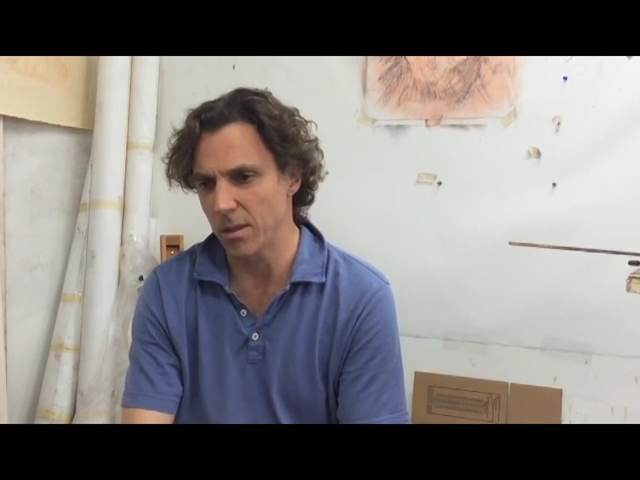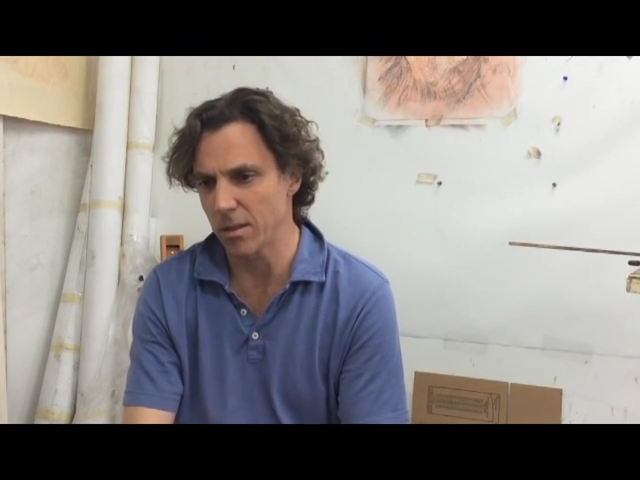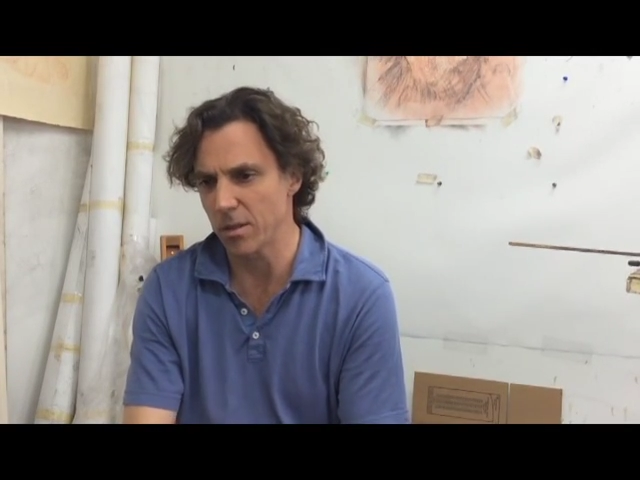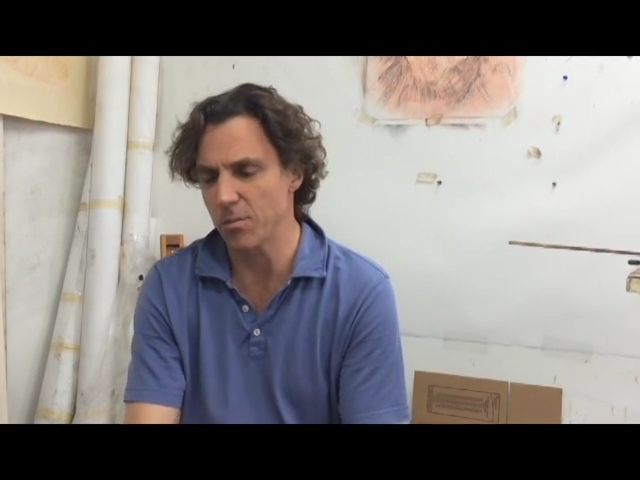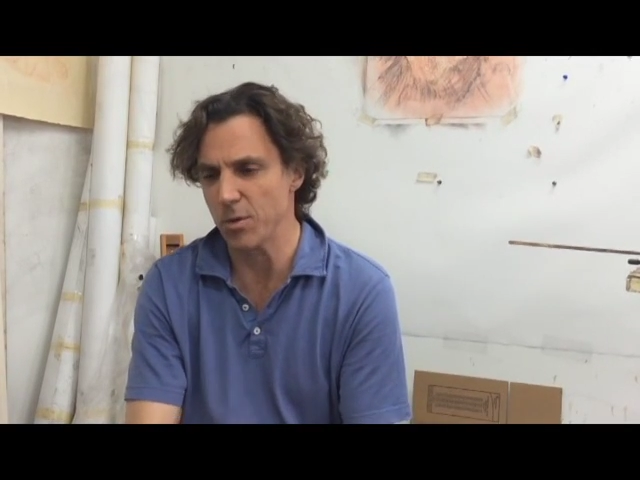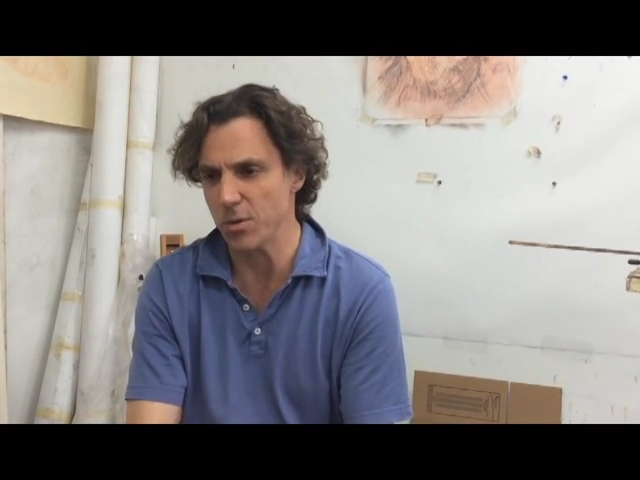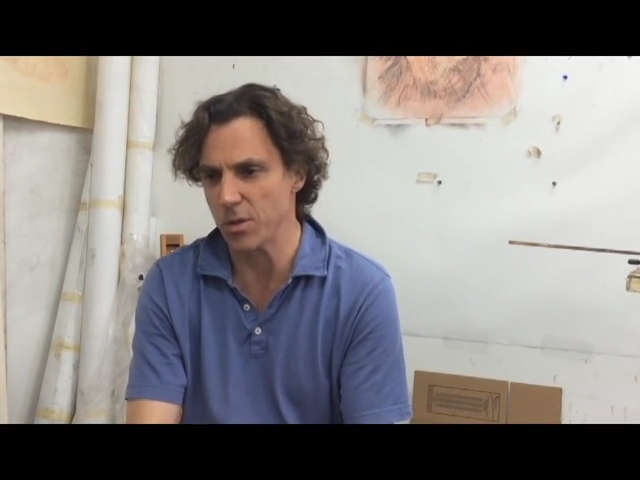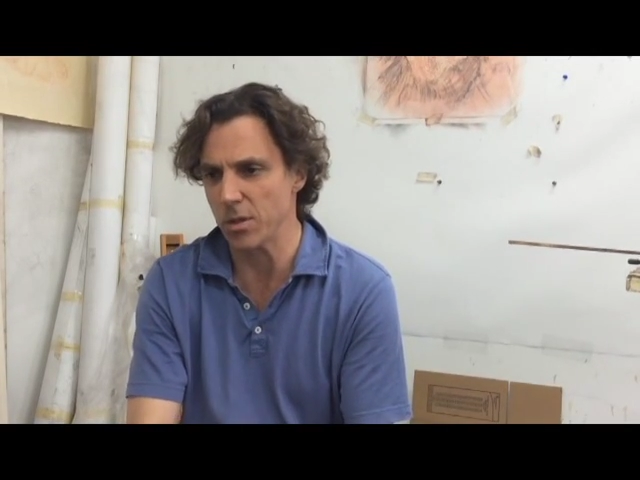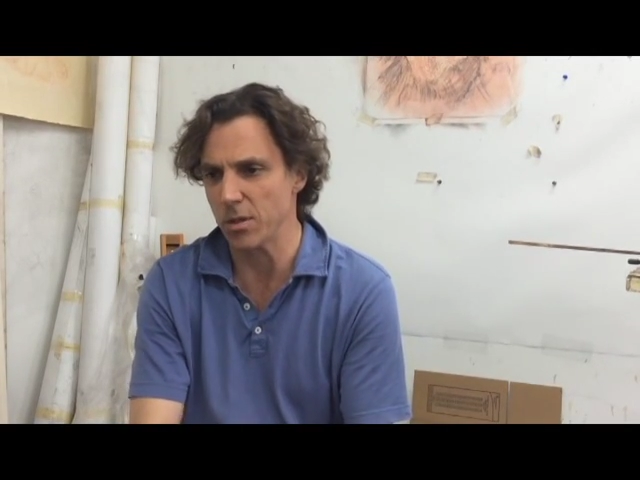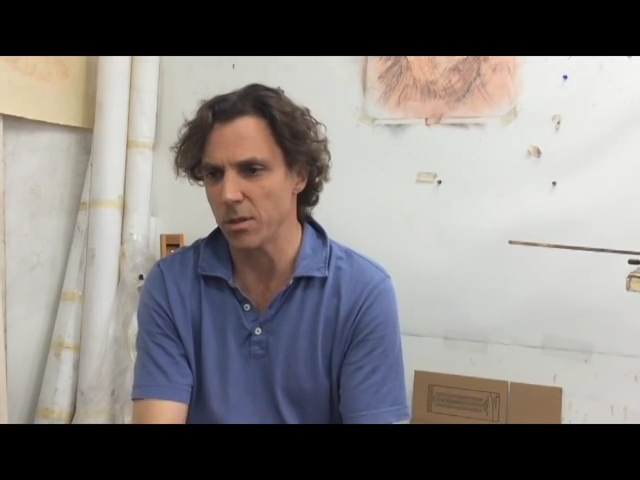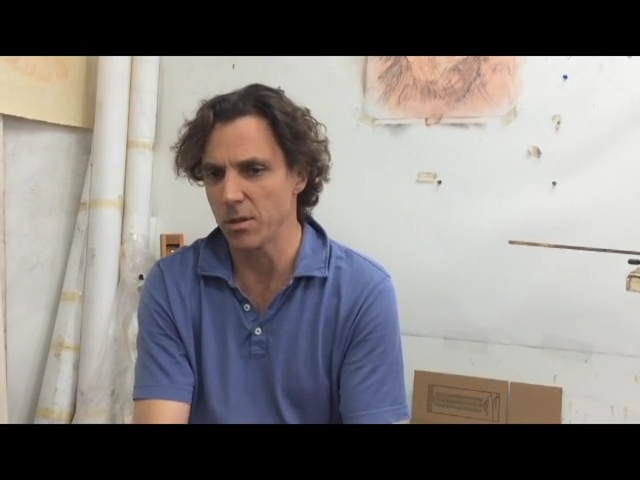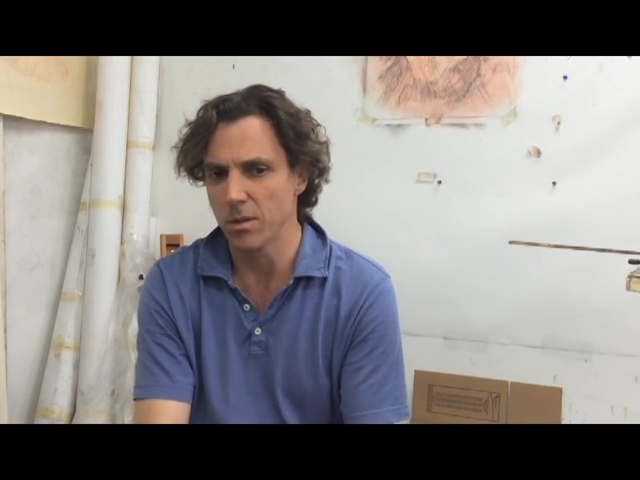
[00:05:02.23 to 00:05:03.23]
and
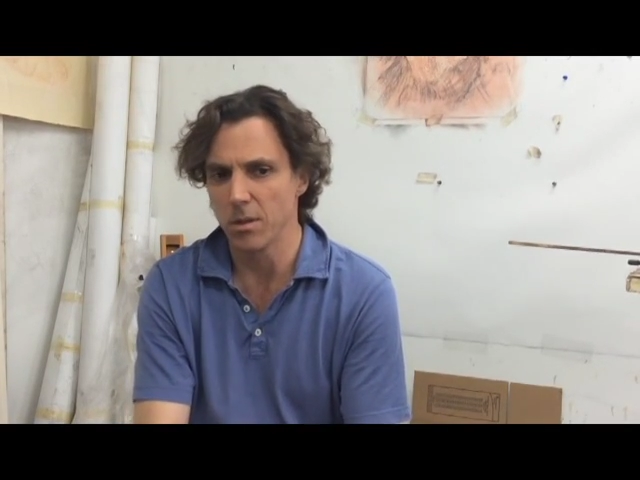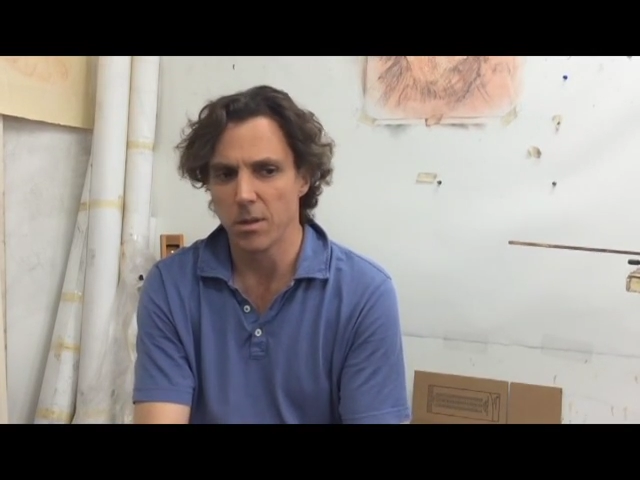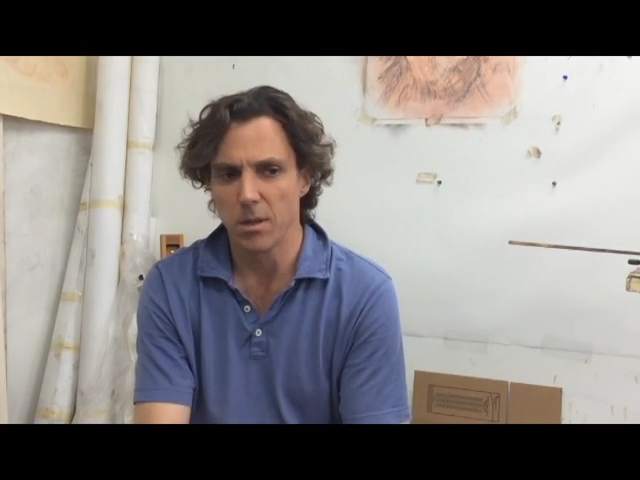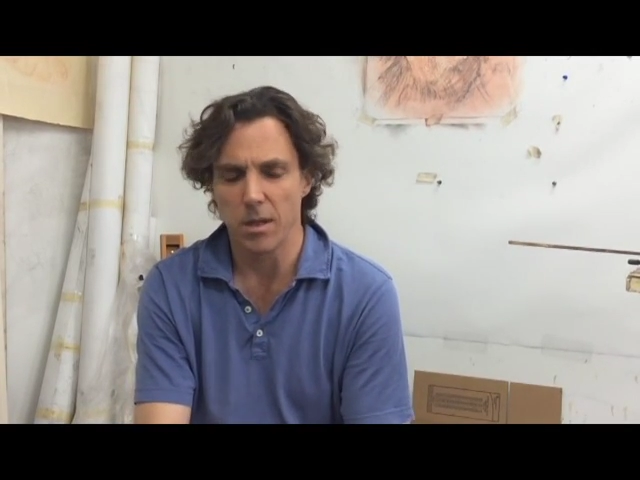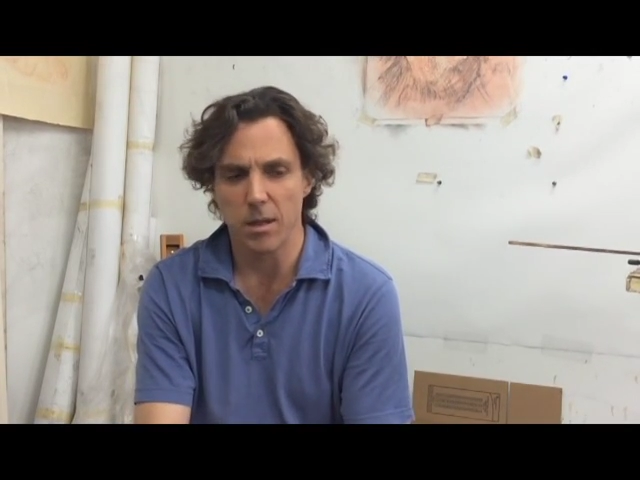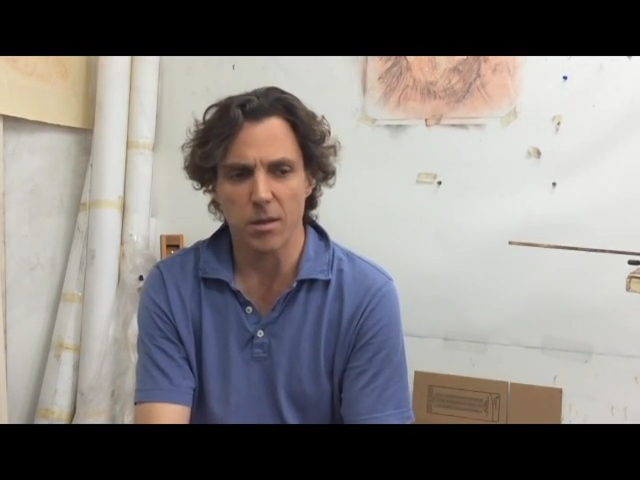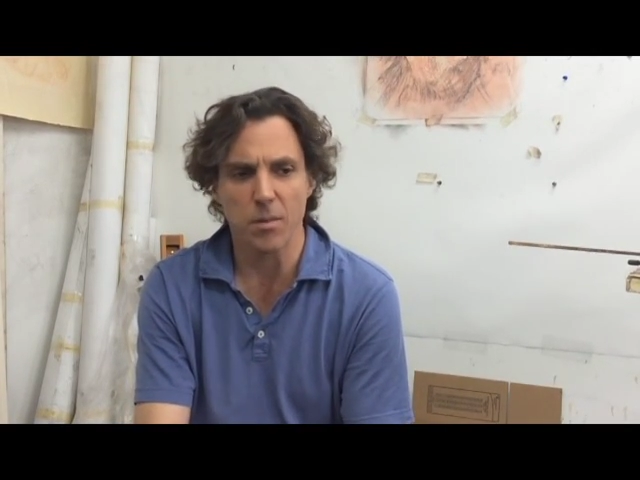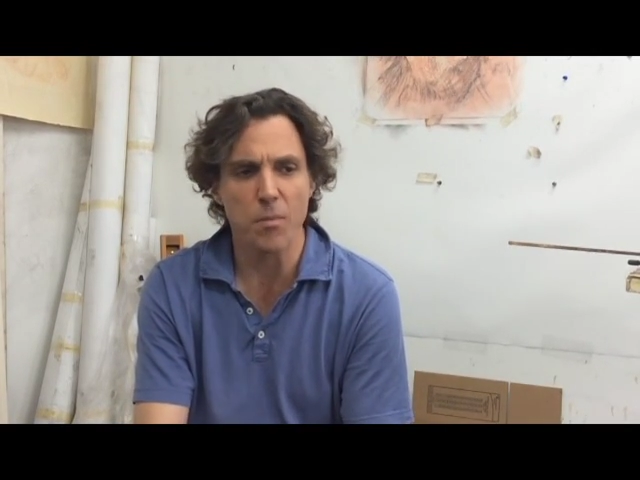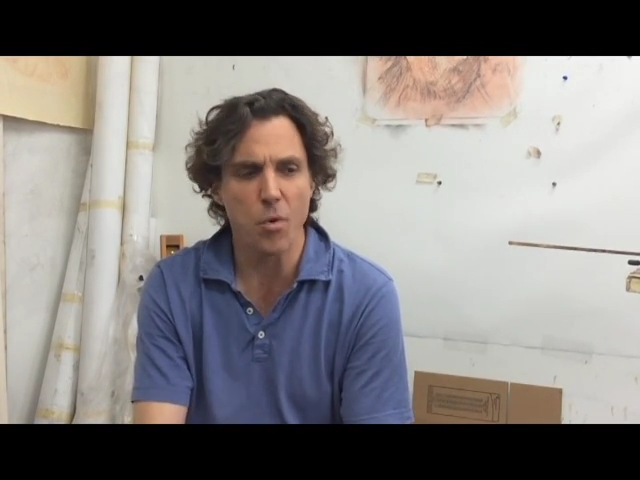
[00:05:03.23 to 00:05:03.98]
communion. the